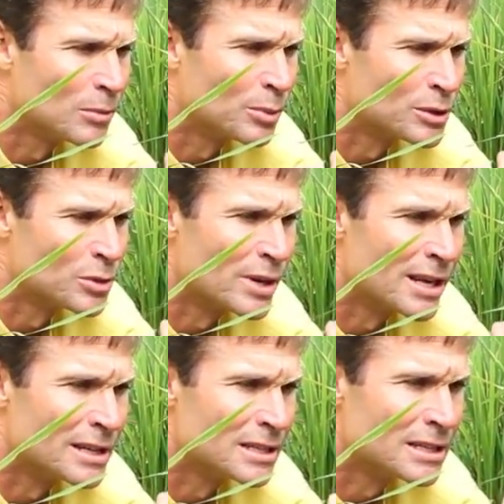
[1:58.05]

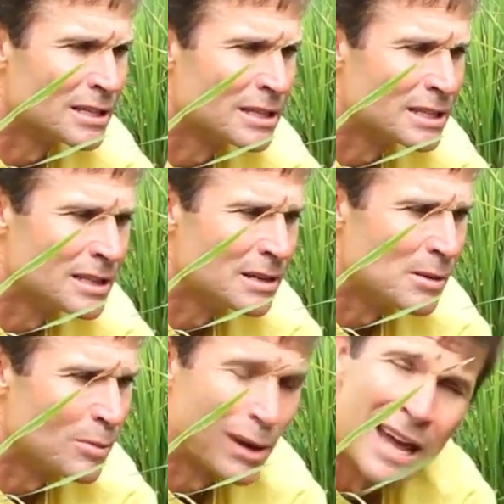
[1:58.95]
between
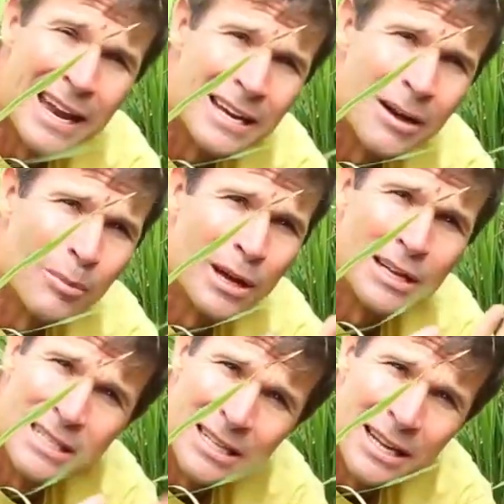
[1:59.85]
plant number,
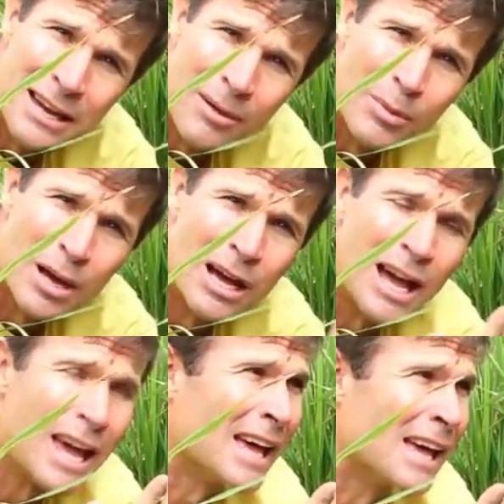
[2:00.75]
tiller number
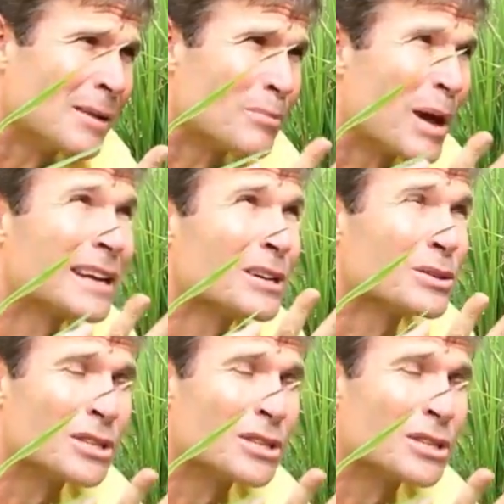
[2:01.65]
and panicle